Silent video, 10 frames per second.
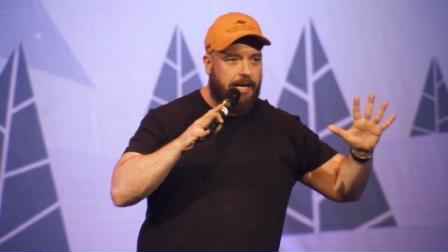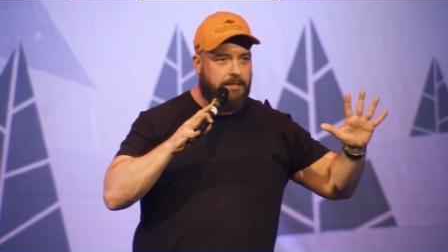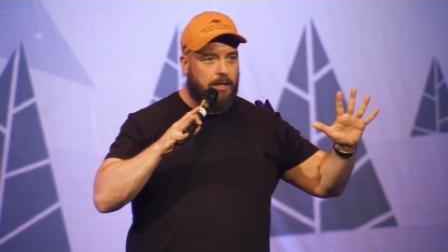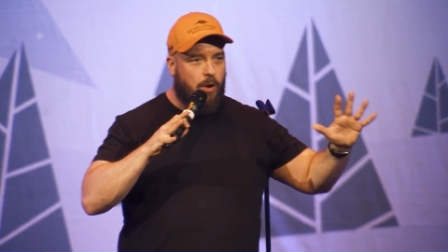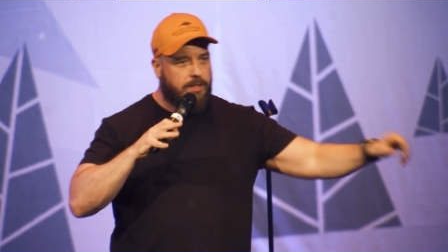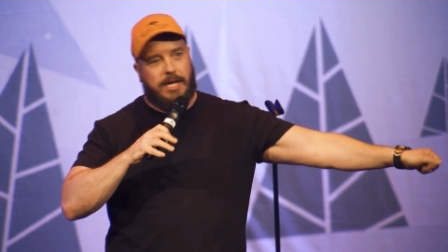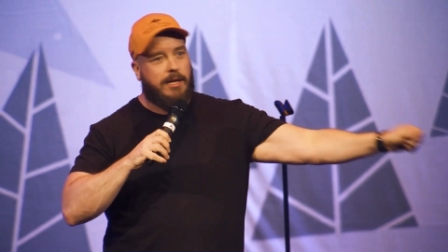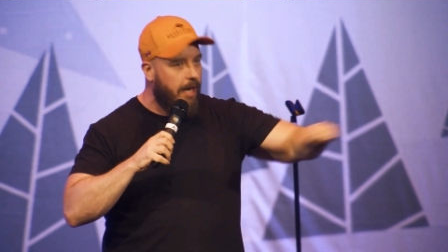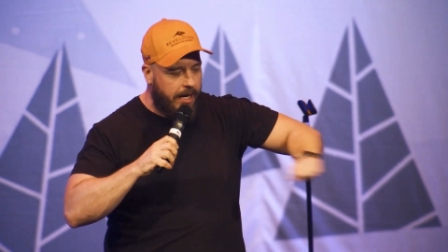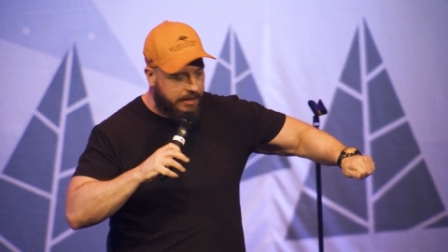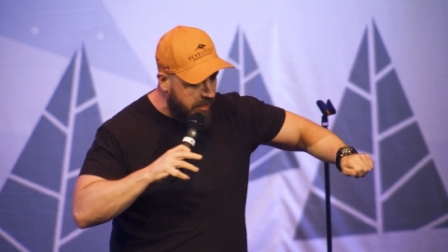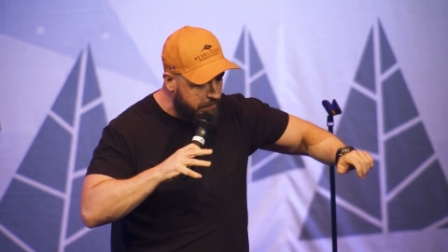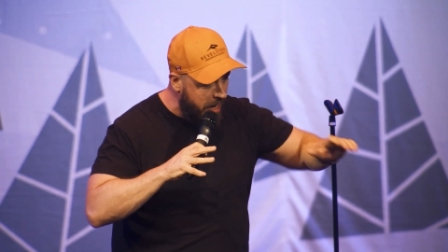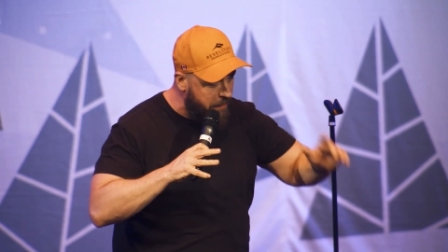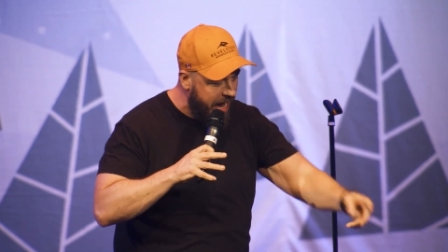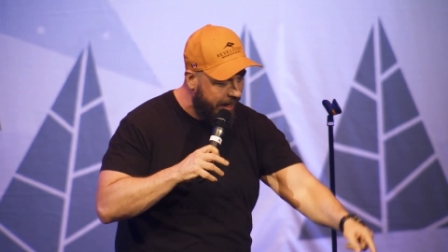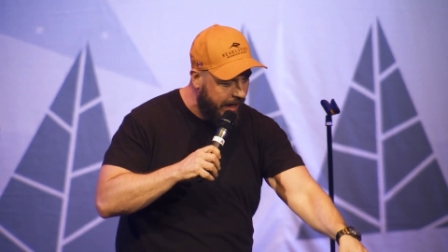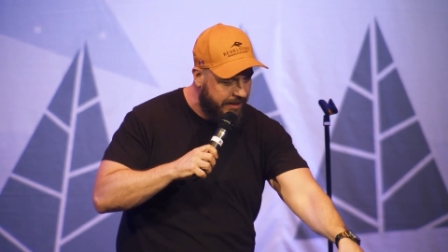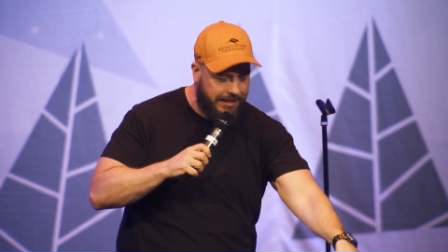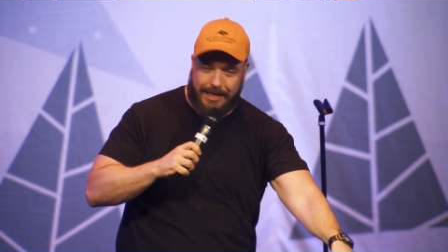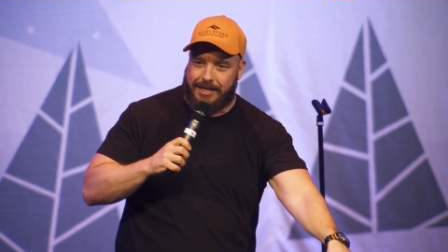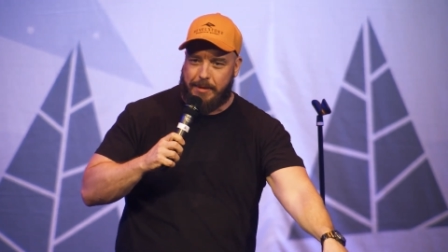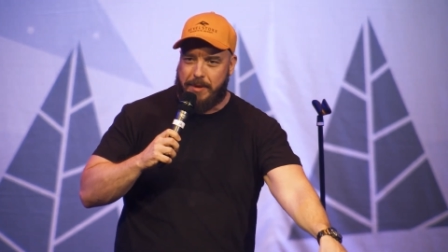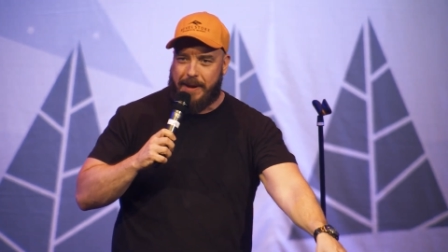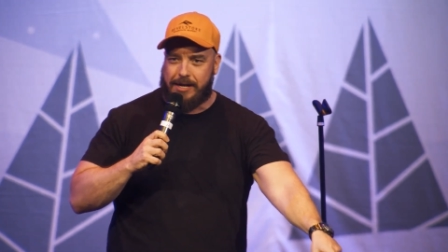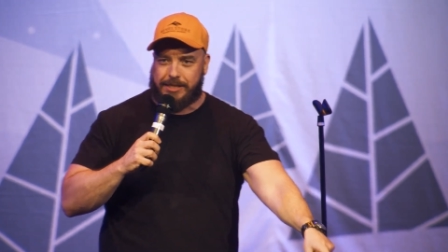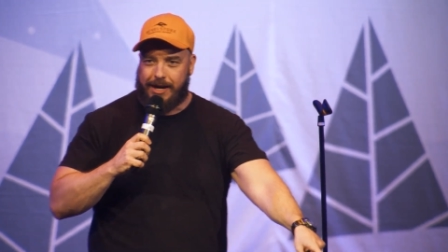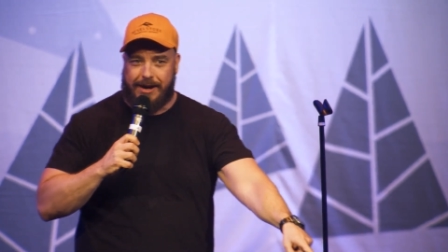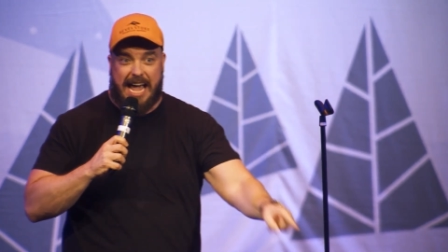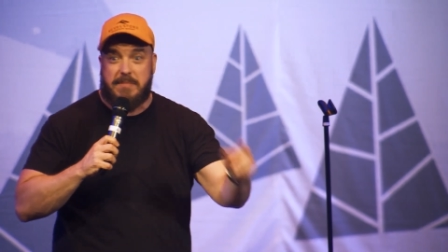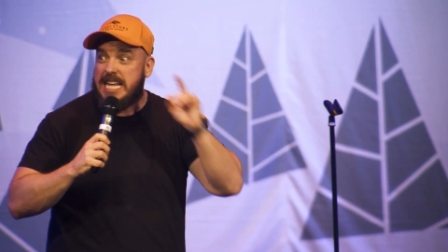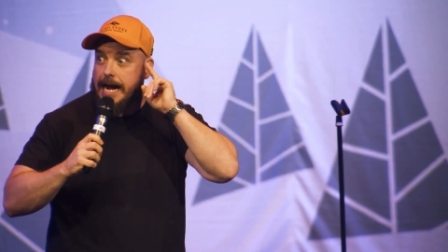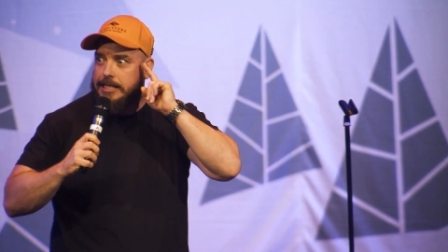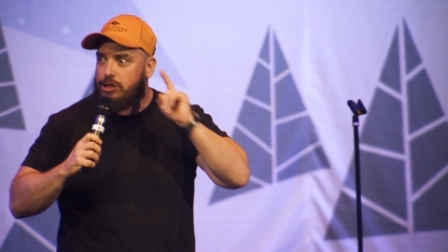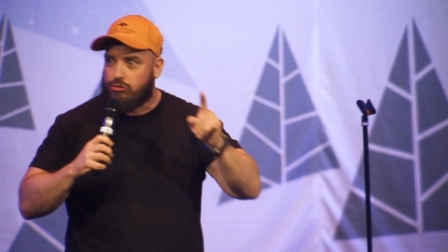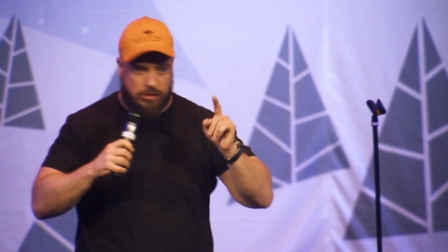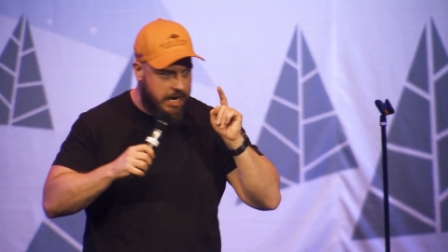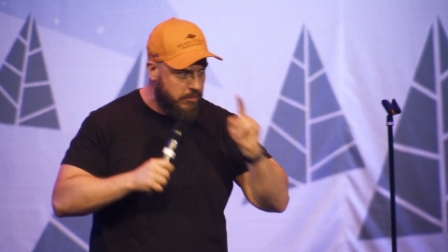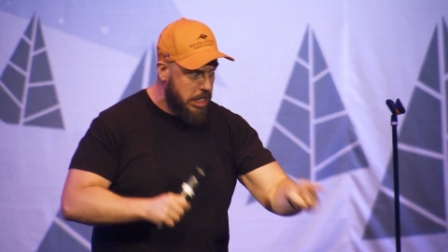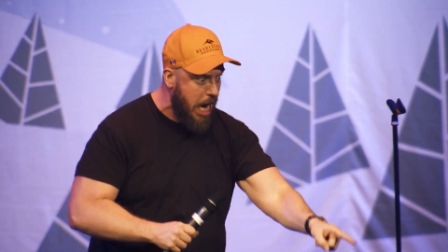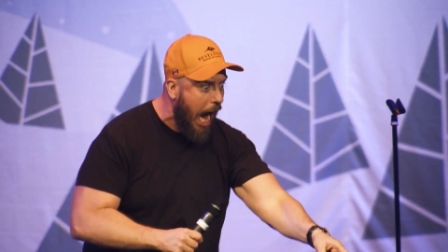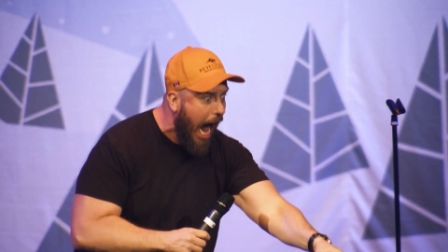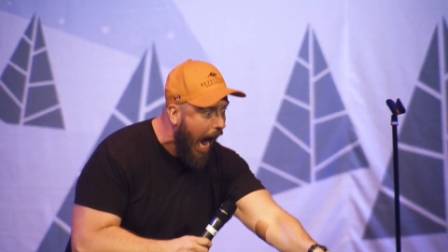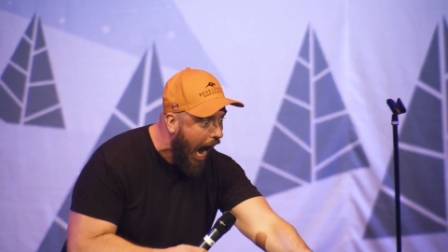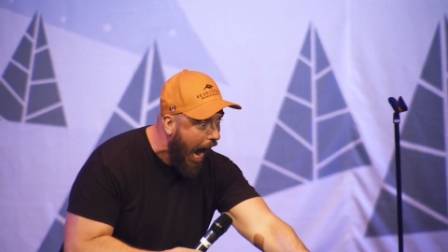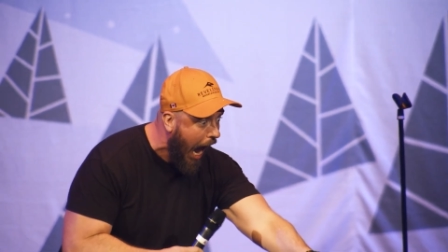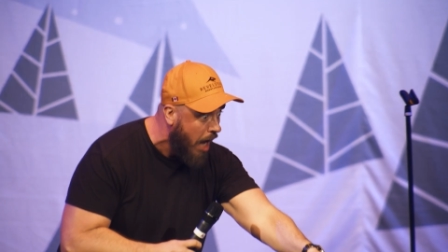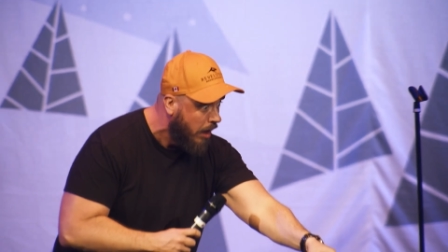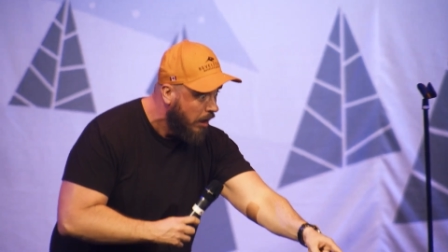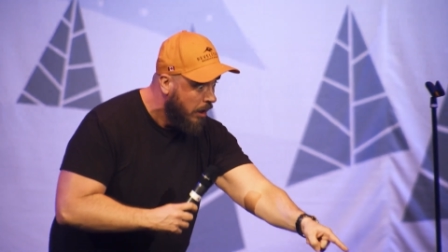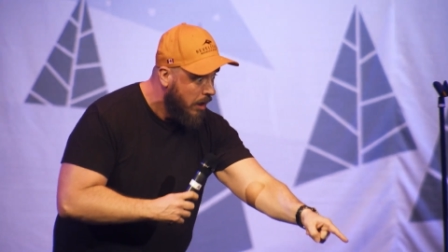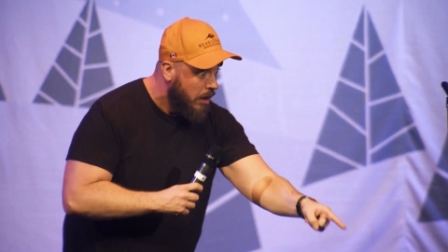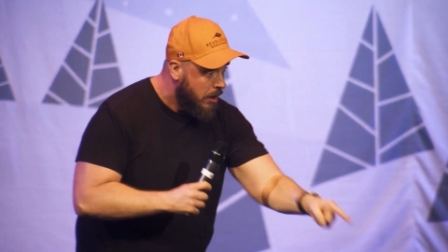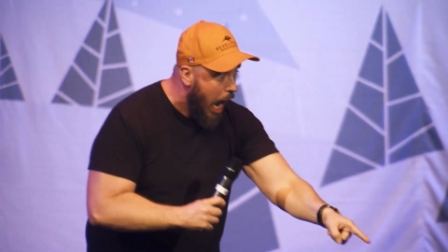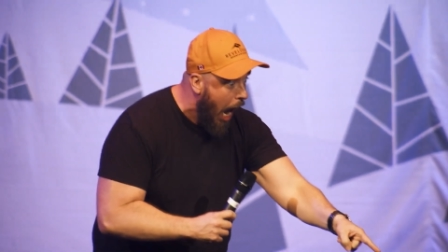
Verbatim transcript: I get to the hotel. I unzip my bag and I see that gummy bear staring at me and I screamed, ah!